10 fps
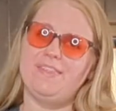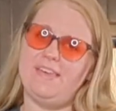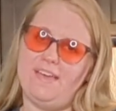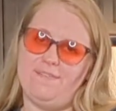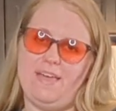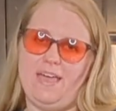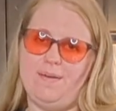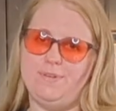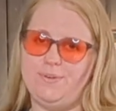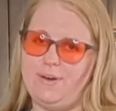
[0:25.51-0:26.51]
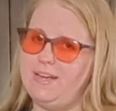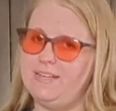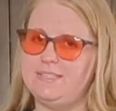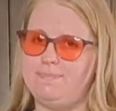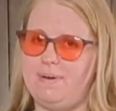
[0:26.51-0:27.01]
They have came to
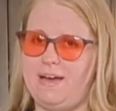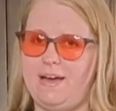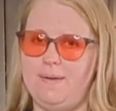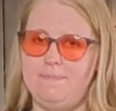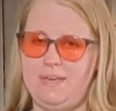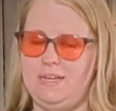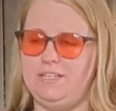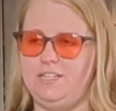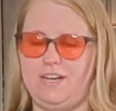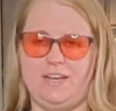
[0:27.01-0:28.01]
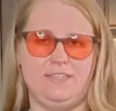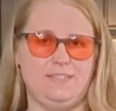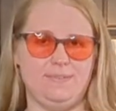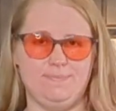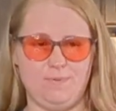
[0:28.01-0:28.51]
us by me
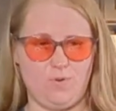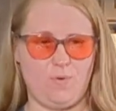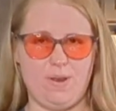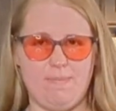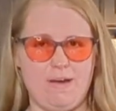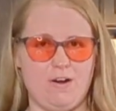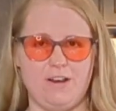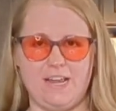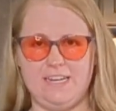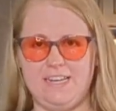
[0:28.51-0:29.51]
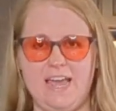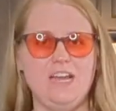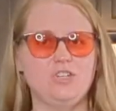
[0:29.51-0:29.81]
just going about our day to day,